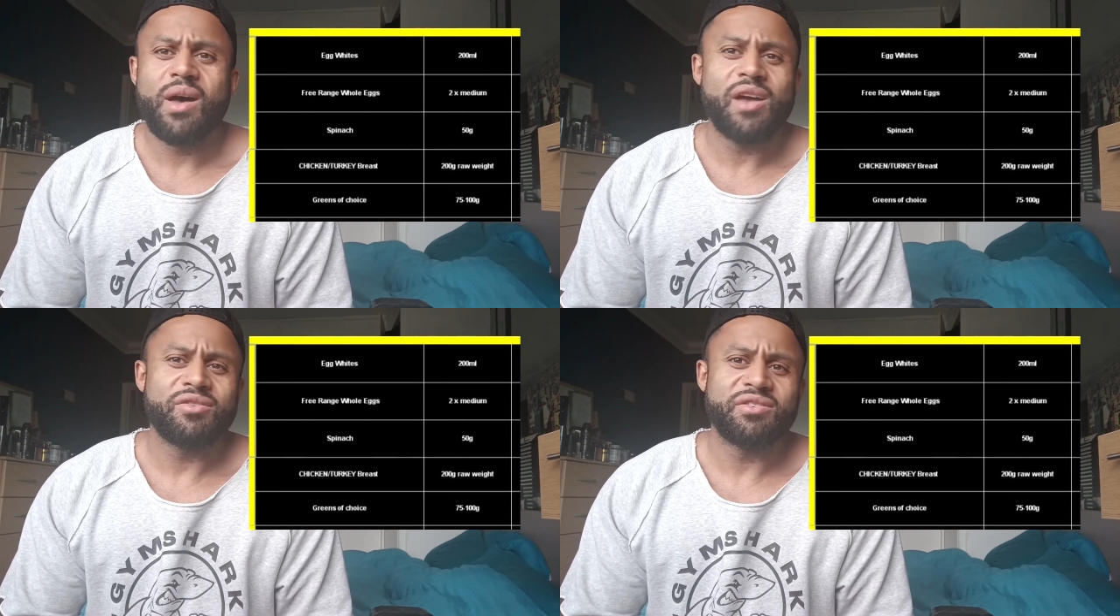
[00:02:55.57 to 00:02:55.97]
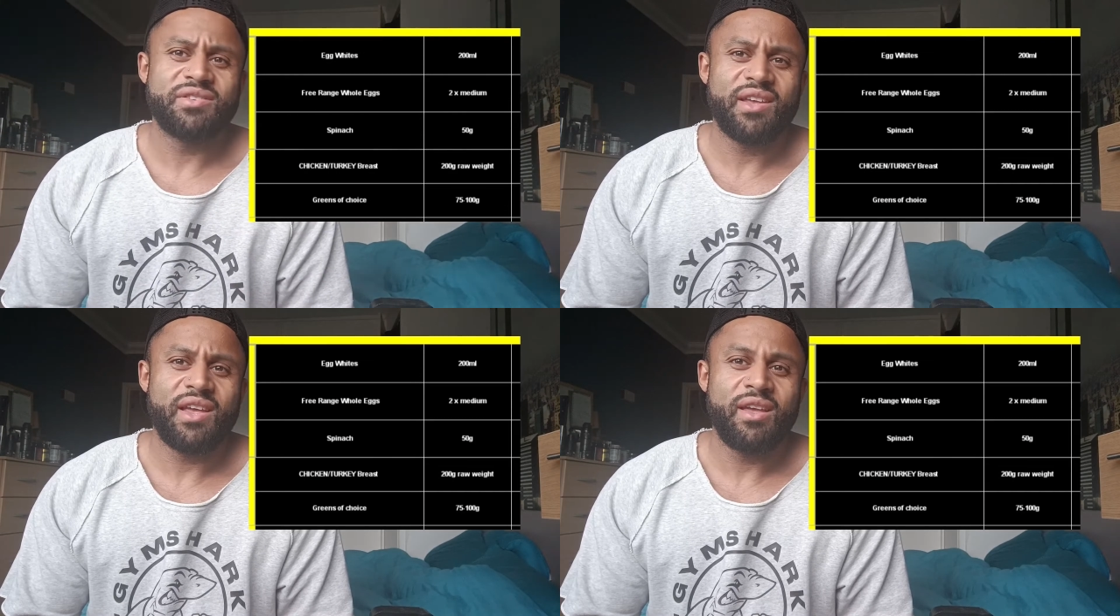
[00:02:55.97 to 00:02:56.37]
as you
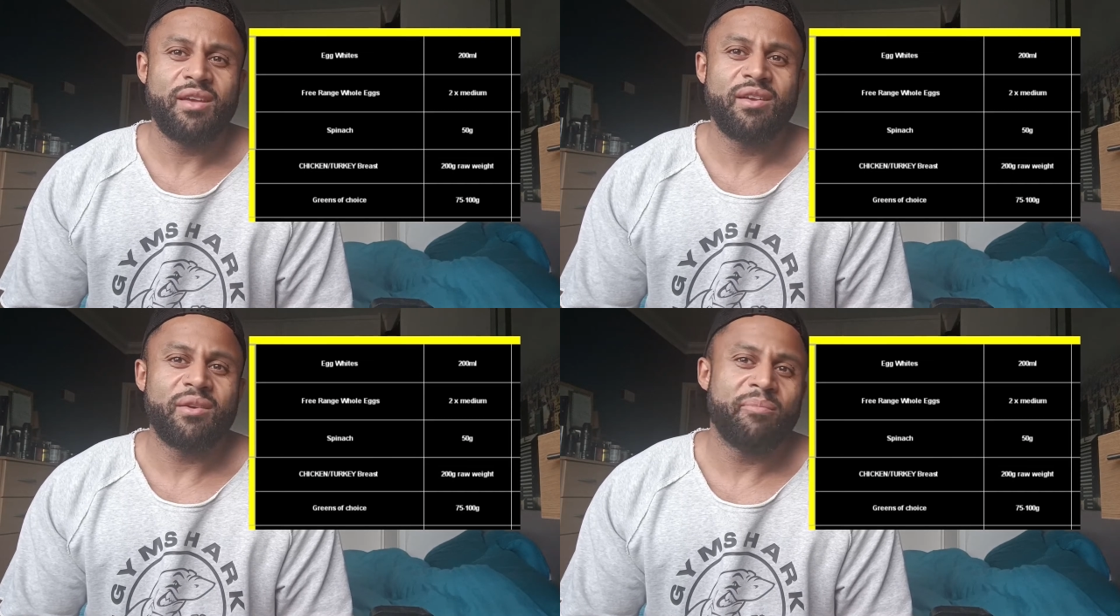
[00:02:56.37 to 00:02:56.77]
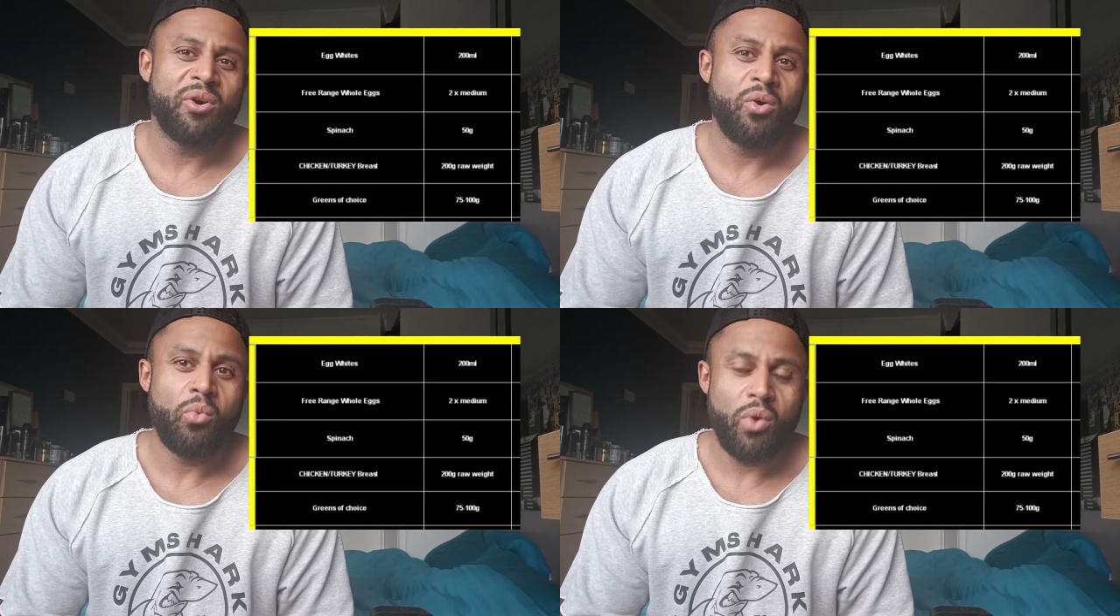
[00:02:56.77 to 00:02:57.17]
see,
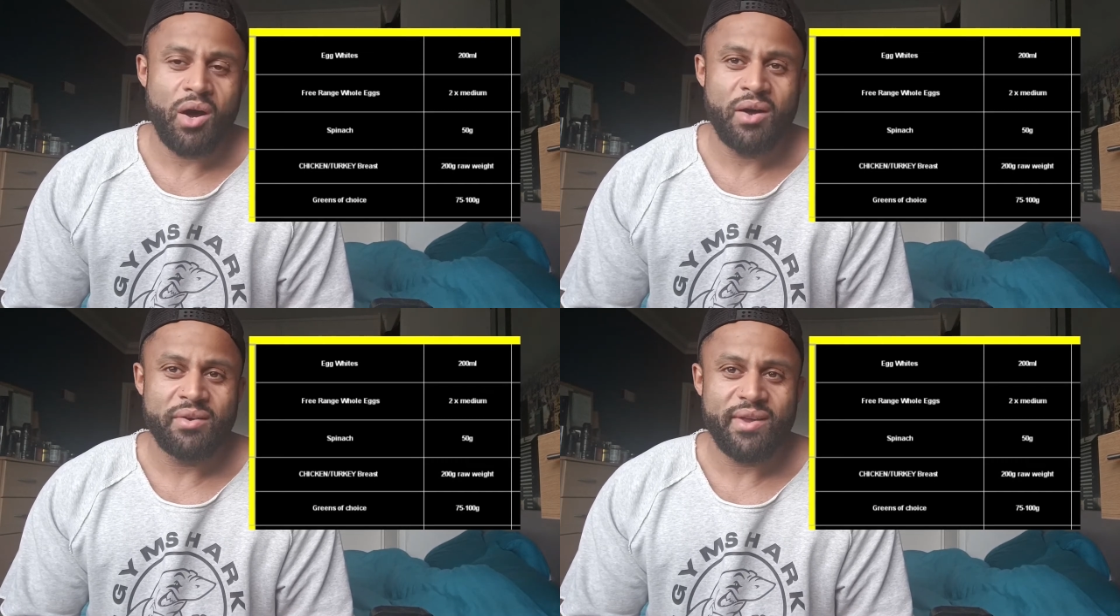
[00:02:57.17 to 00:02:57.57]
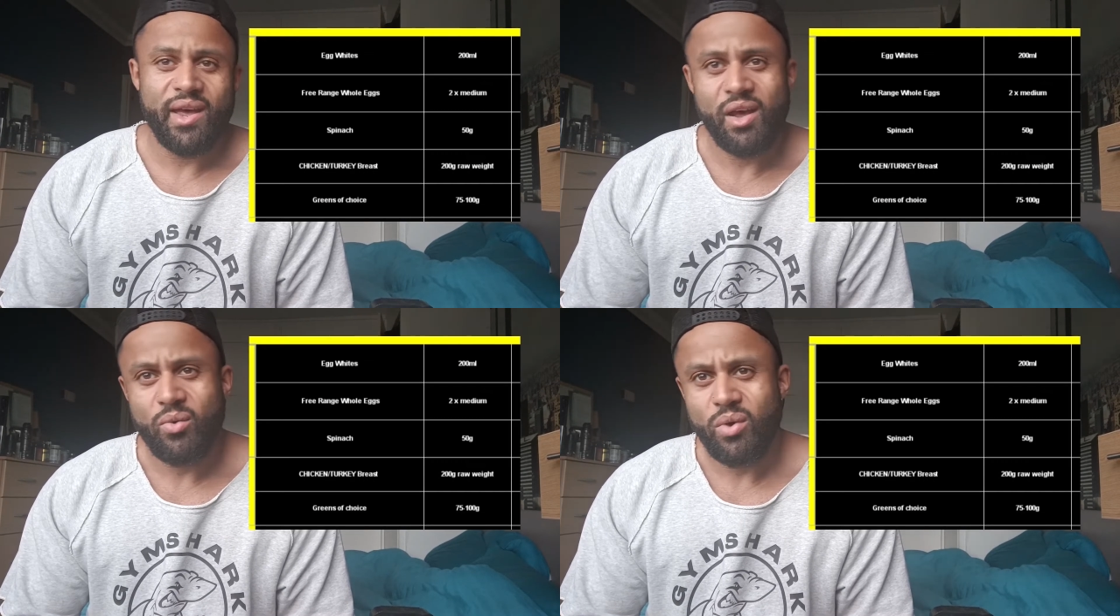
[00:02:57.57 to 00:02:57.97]
meal 1,
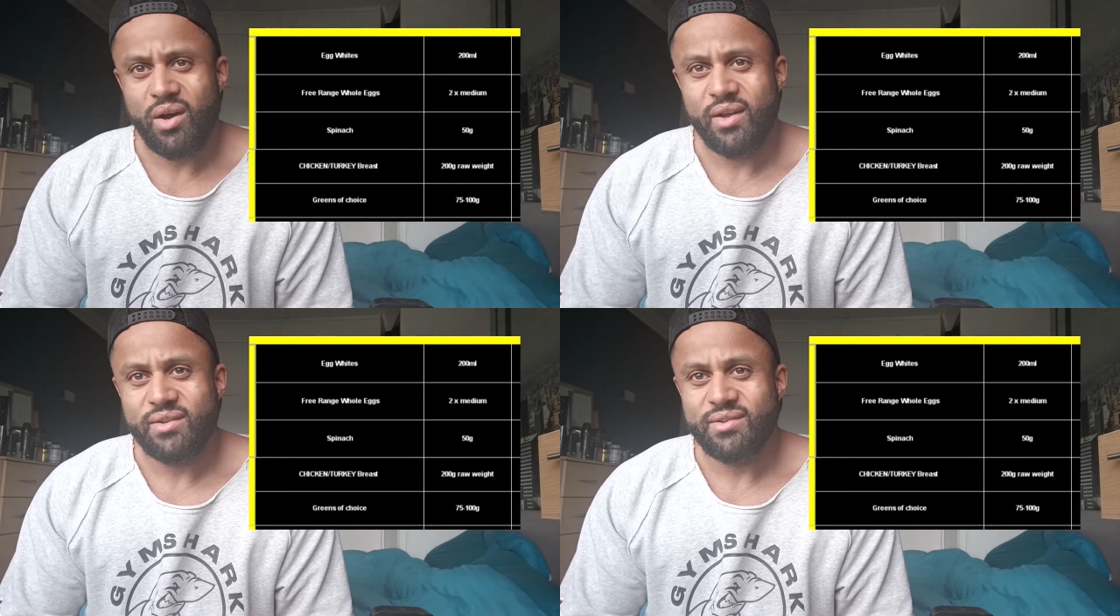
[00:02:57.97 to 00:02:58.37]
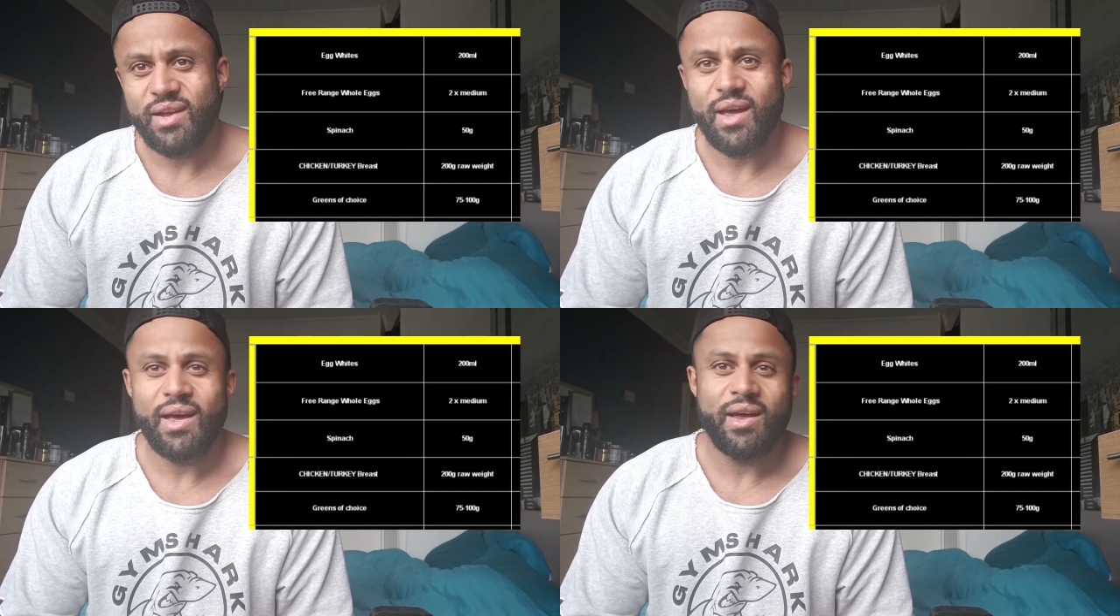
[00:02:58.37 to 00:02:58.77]
egg whites
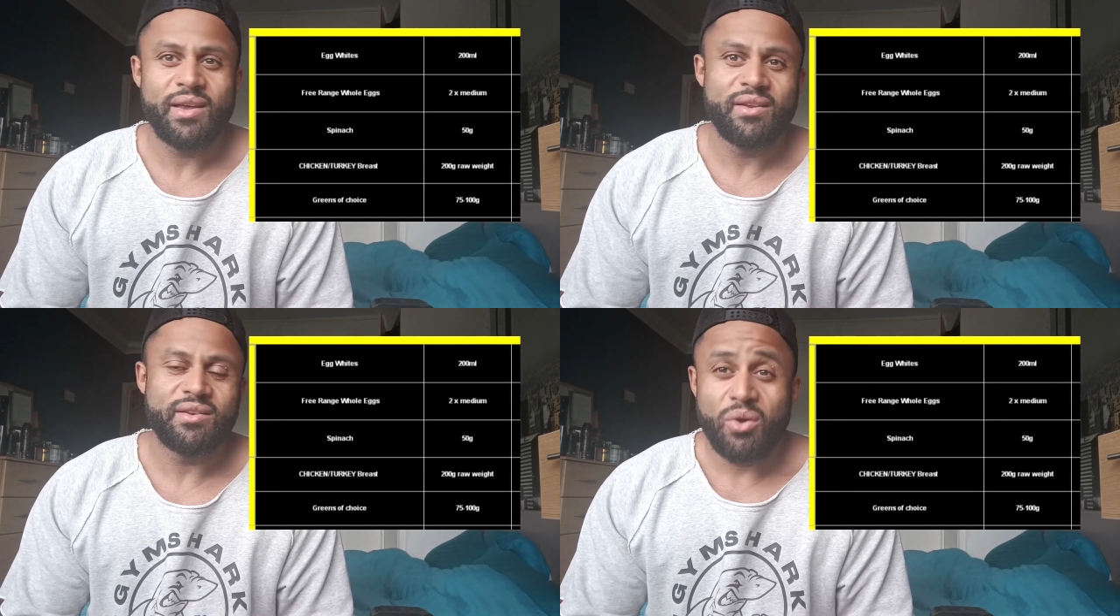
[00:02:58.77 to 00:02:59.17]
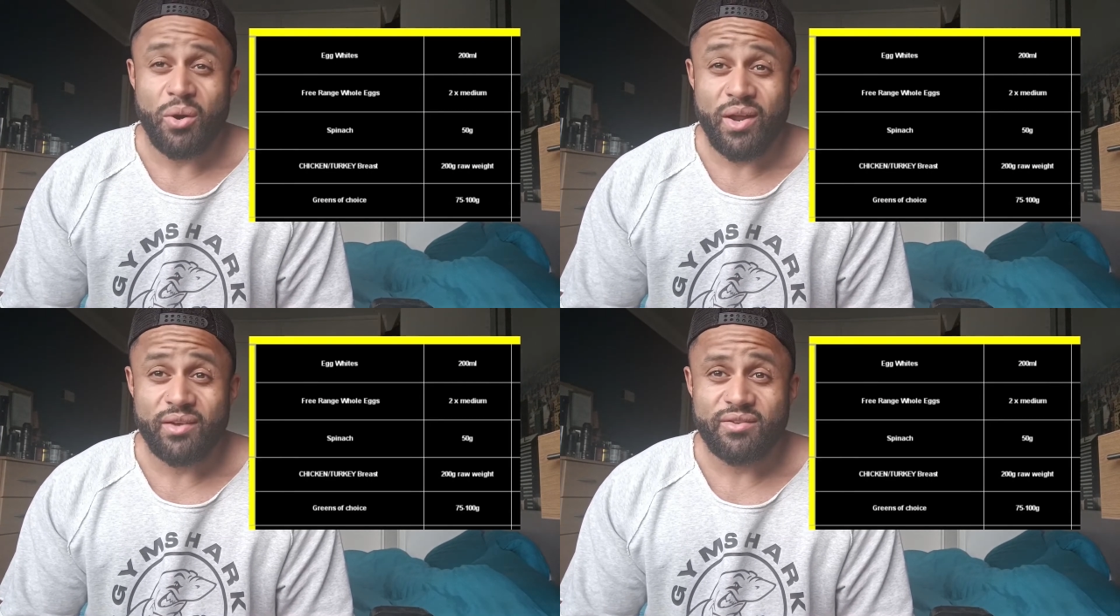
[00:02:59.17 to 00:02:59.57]
and 2
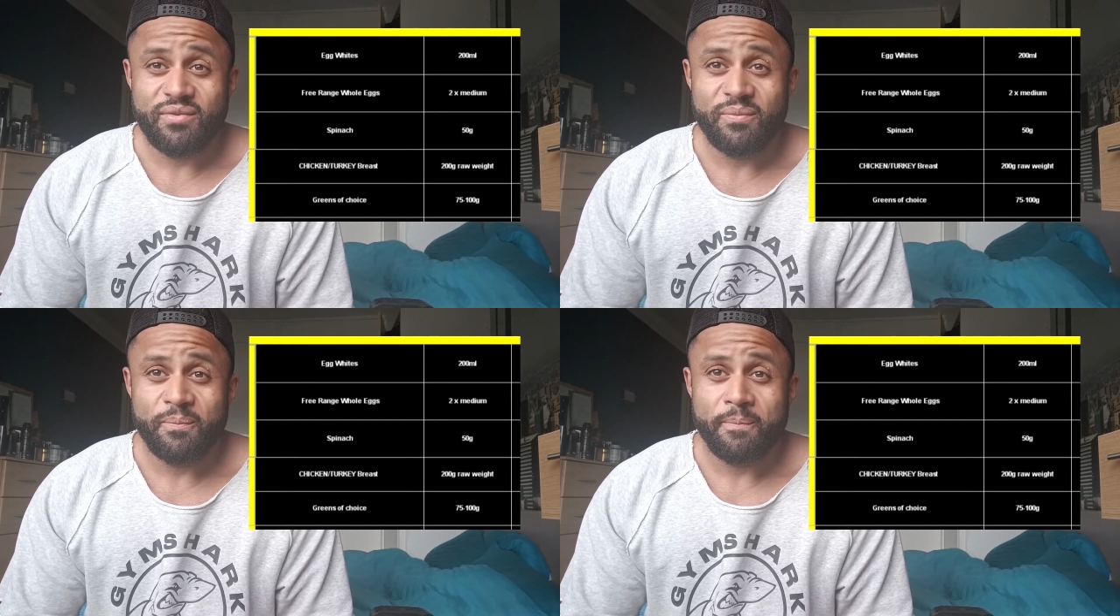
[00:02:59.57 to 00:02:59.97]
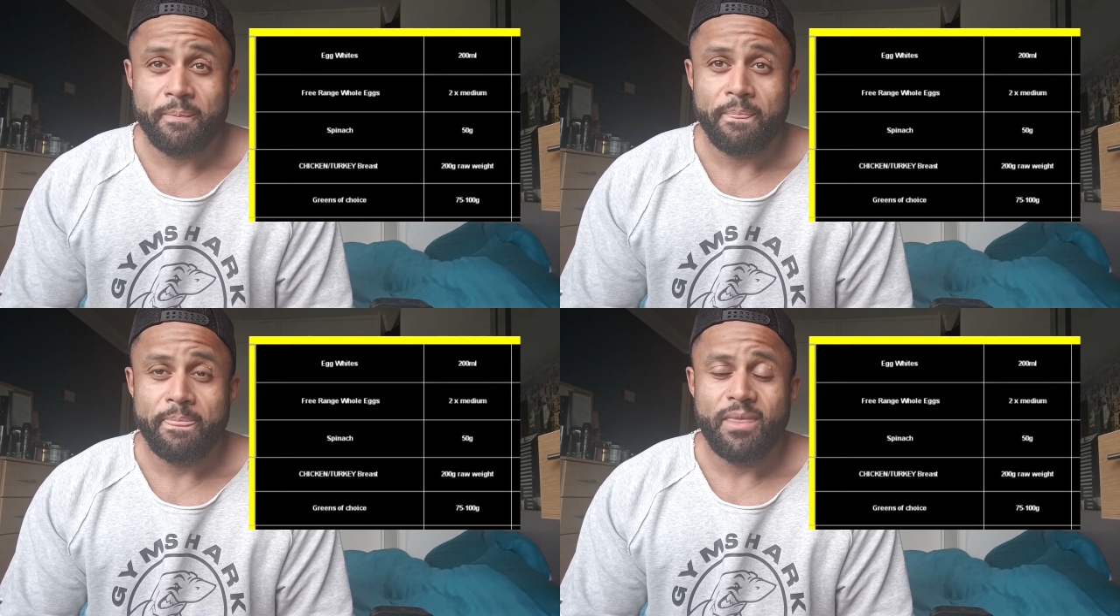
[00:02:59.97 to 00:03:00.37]
whole eggs.
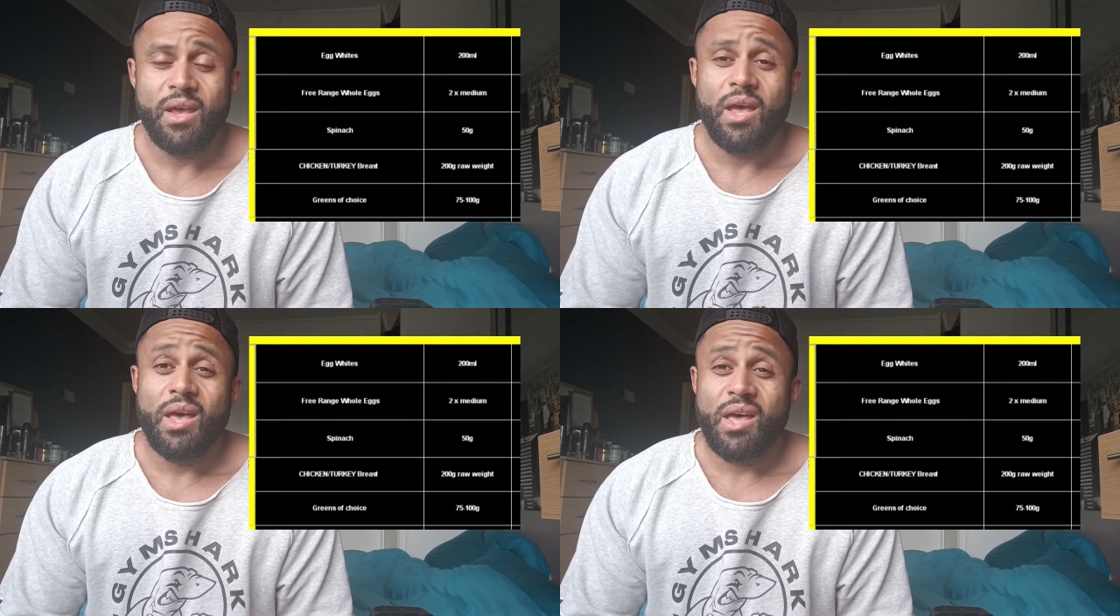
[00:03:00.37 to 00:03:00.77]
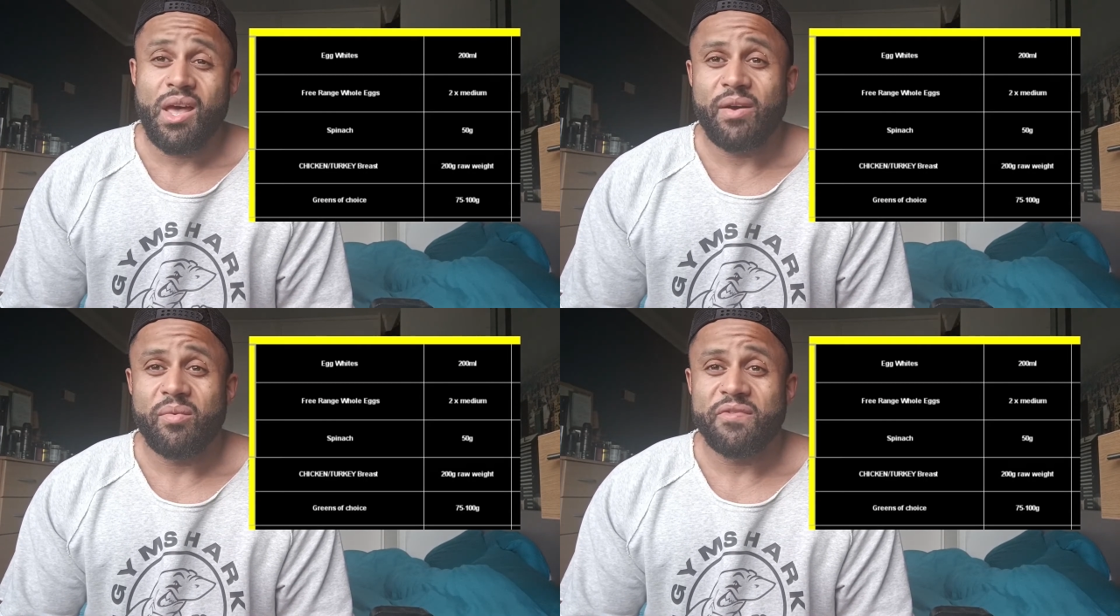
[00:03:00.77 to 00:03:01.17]
I have that with